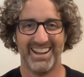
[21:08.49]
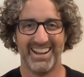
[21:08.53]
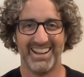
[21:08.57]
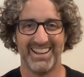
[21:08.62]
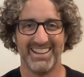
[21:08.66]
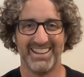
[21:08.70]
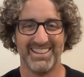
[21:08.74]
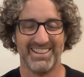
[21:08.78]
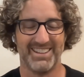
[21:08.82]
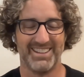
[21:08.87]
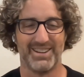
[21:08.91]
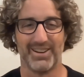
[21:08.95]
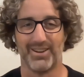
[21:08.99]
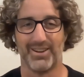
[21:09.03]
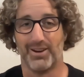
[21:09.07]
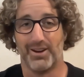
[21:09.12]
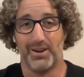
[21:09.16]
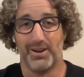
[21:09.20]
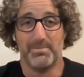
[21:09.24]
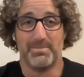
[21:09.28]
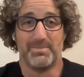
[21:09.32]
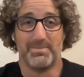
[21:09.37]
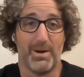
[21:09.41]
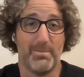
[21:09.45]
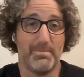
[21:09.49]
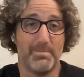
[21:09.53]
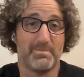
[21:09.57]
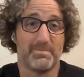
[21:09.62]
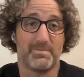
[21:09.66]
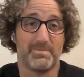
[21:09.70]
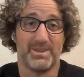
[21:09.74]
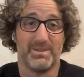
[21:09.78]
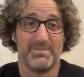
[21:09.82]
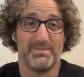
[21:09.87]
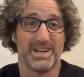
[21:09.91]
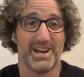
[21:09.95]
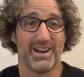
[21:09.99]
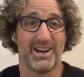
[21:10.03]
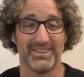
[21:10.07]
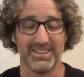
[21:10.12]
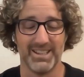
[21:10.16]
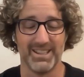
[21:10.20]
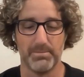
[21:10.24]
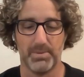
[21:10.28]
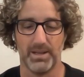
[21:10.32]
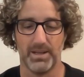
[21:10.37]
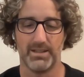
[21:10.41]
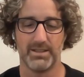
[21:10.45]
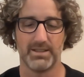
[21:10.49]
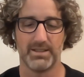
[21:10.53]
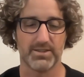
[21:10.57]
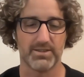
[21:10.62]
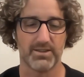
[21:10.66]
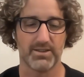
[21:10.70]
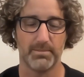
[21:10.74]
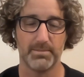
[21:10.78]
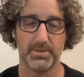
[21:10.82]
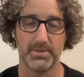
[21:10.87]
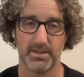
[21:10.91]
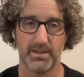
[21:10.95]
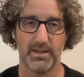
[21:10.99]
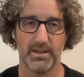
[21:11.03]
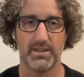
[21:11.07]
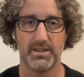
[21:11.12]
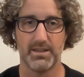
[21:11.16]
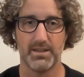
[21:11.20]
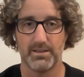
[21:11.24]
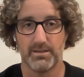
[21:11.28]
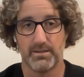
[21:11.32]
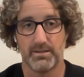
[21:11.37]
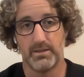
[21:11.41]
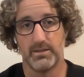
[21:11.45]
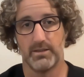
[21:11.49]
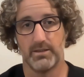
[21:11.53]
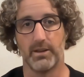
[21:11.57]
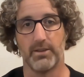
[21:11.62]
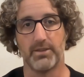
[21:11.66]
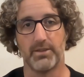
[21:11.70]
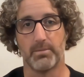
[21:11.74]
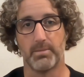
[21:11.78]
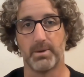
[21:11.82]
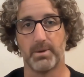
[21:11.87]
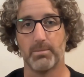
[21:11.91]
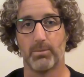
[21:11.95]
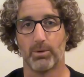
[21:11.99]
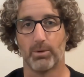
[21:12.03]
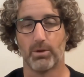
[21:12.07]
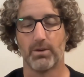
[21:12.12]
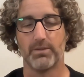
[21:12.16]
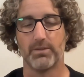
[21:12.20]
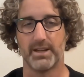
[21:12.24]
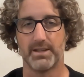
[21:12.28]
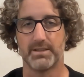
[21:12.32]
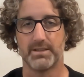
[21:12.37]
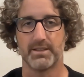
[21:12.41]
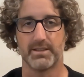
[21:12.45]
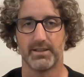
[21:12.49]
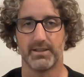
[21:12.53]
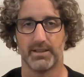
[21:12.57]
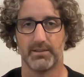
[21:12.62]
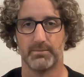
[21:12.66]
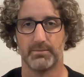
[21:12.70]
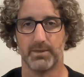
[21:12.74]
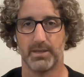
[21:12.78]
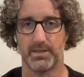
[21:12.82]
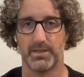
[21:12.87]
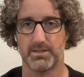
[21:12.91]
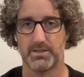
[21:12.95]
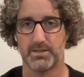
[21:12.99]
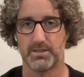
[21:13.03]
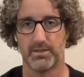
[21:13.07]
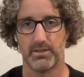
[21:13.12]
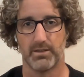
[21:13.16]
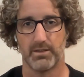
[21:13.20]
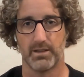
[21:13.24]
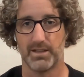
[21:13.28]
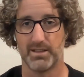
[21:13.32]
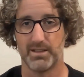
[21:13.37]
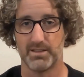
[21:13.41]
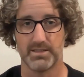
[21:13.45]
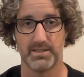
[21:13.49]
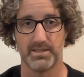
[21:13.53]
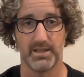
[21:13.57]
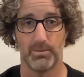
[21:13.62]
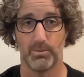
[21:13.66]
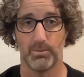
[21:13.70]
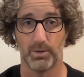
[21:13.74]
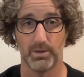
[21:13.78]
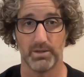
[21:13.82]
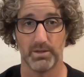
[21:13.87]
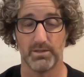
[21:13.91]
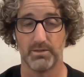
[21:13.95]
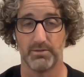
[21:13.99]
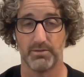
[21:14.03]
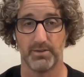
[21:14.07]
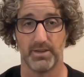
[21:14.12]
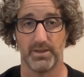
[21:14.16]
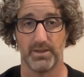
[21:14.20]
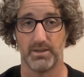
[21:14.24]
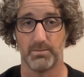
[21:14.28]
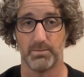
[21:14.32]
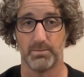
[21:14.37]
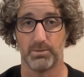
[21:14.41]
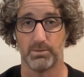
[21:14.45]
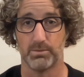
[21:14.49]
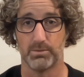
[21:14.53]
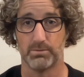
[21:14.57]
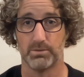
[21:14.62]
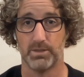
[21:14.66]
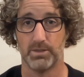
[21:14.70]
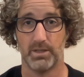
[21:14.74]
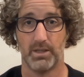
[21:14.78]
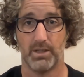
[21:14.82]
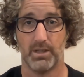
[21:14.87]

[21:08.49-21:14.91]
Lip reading: And then you go, oh, I'm currently being disrupted. And I think, there'll be more of that to come. And so you got to understand what you're defendable.